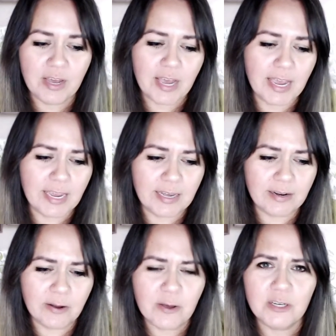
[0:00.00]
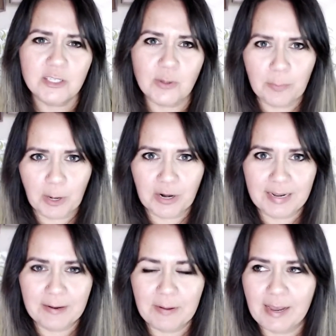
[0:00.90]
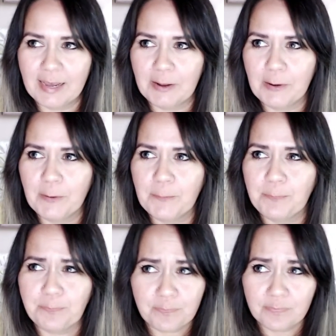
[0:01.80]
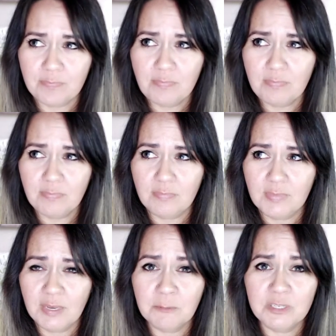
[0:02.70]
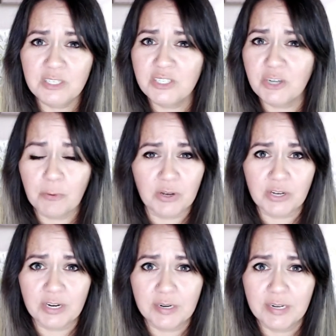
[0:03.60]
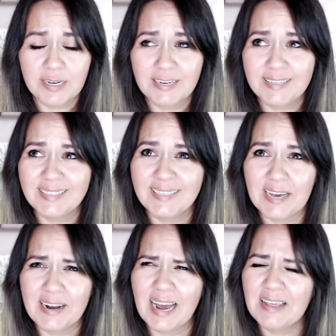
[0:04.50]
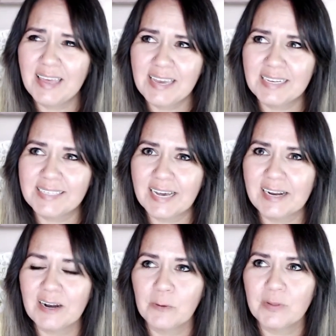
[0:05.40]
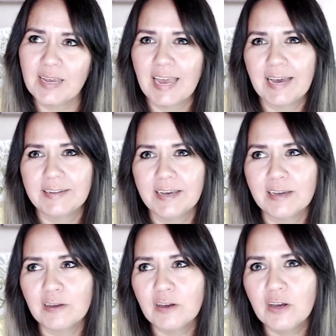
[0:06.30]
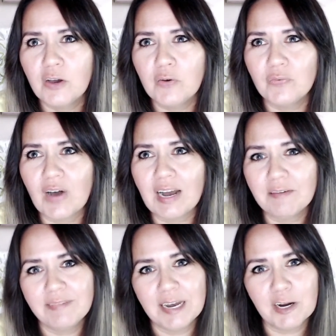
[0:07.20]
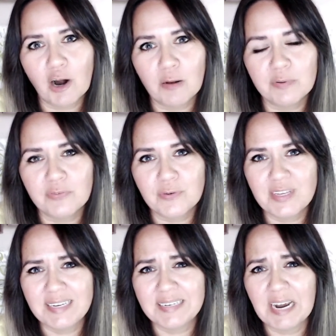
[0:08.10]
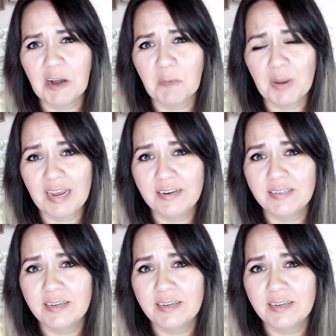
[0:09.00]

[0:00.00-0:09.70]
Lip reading: And so I bought it and it was so good. And it said, I think it said it only had like 5 net carbs for the entire pint.